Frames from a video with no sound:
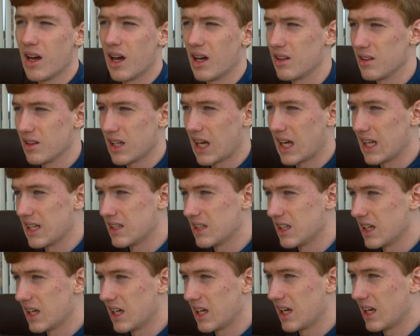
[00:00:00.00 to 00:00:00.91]

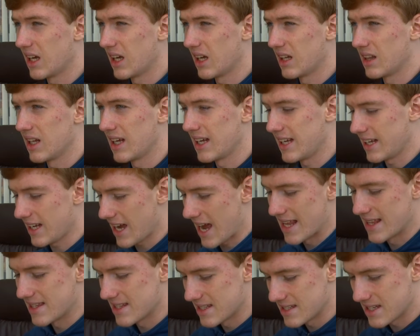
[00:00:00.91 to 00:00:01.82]
I like
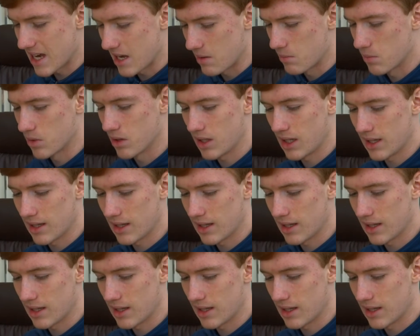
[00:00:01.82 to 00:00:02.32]
entertainment,